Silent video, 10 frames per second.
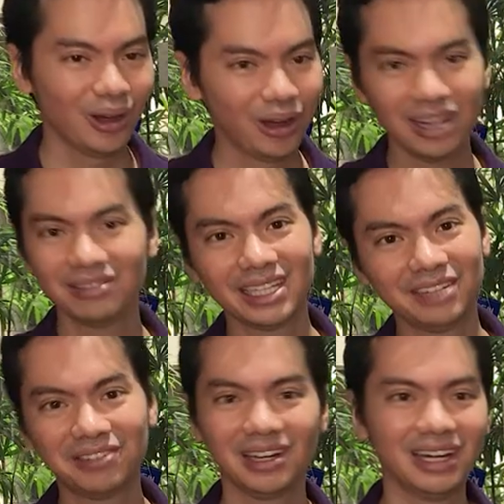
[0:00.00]
All of the
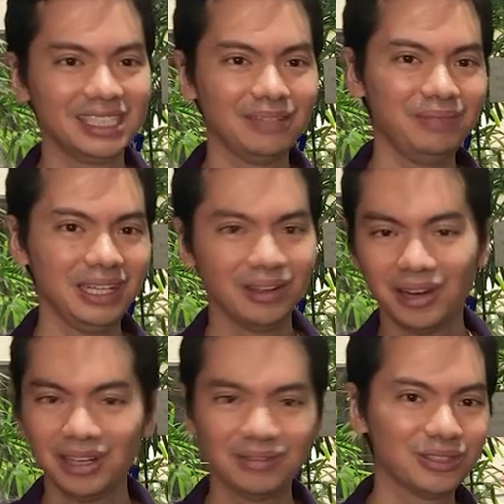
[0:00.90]
different RGB,
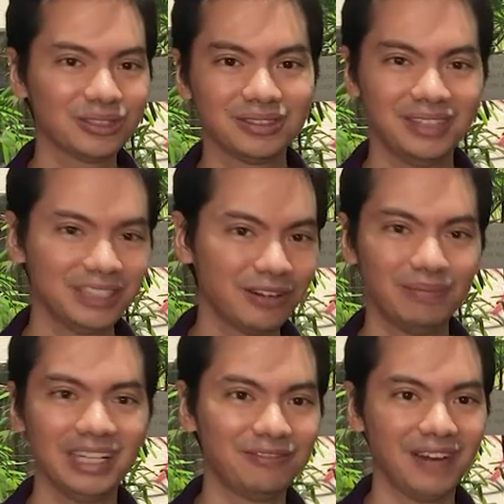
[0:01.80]
all of those different
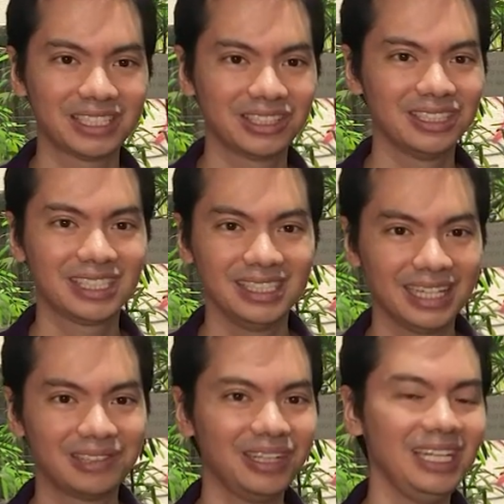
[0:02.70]
manufacturers can
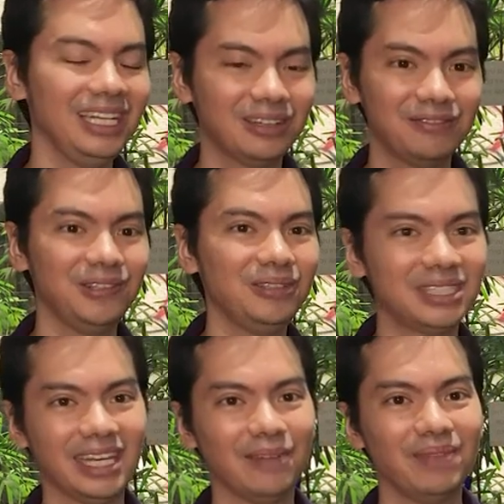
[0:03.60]
get really
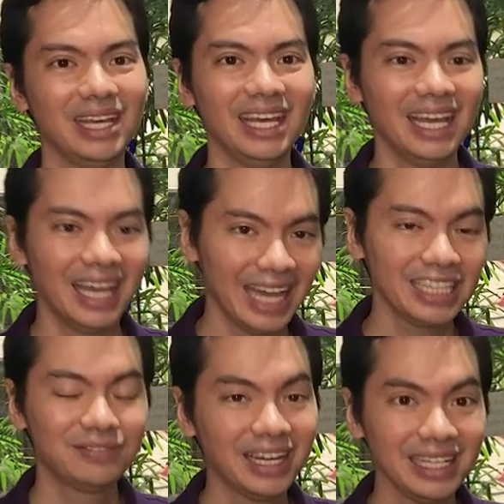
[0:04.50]
confusing. And
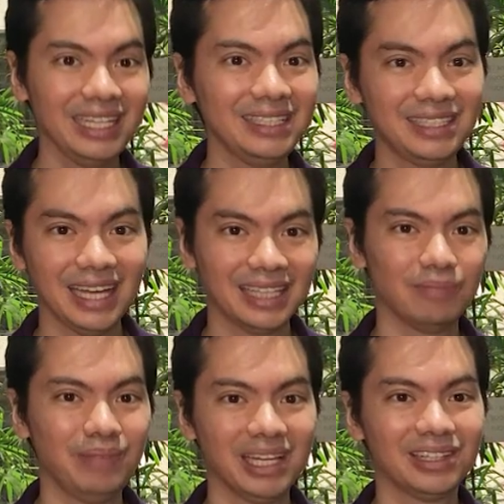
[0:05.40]
it's very easy as a
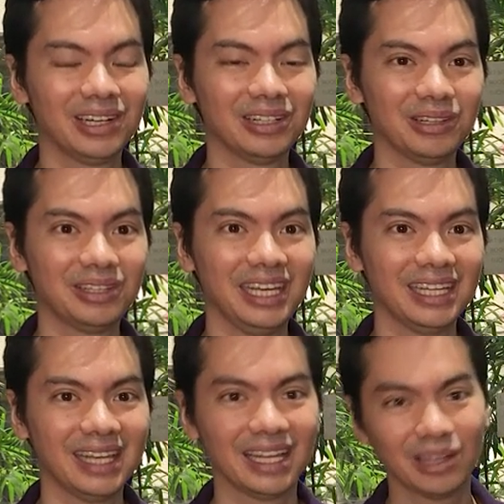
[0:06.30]
builder to
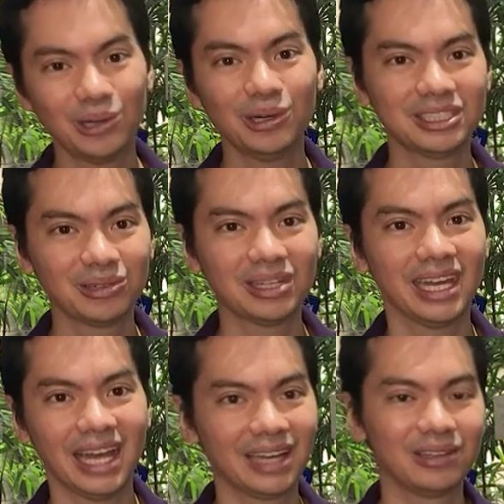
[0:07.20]
think that, oh, it's
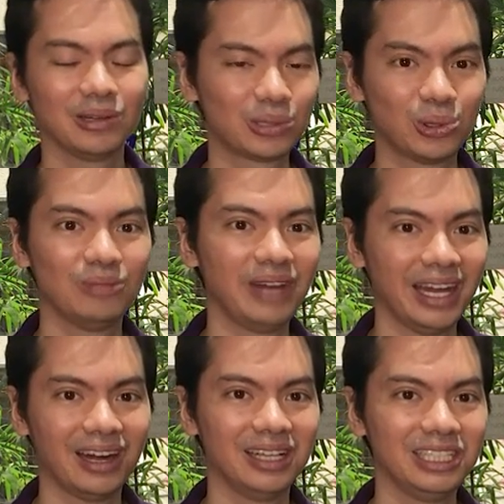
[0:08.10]
okay, I can control my
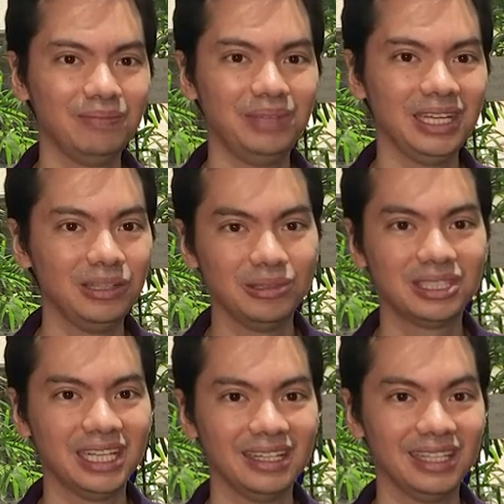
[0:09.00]
RGB
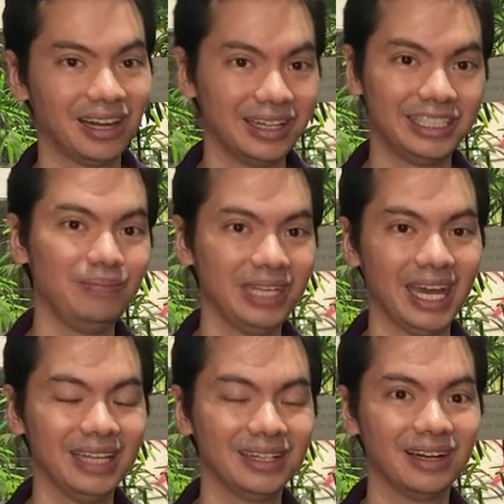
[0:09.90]
using the RGB
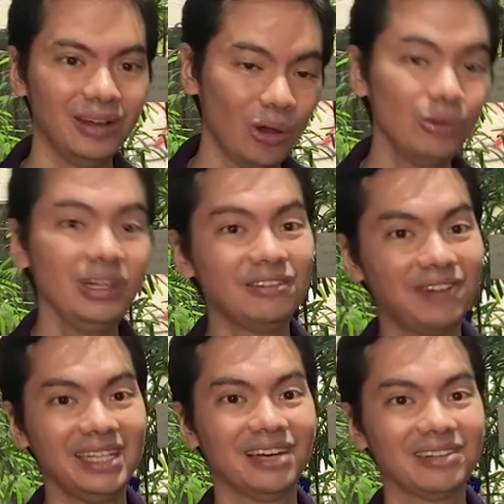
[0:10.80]
header. Only to
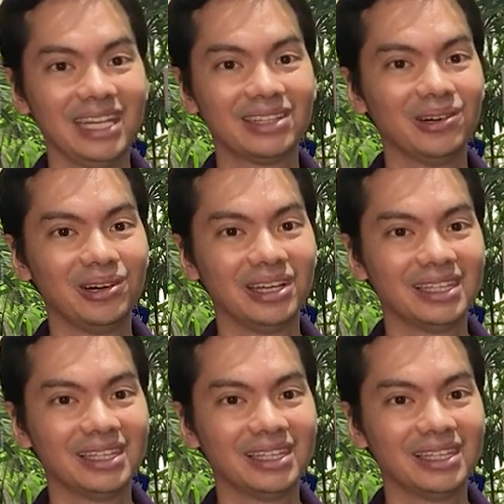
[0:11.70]
find out later on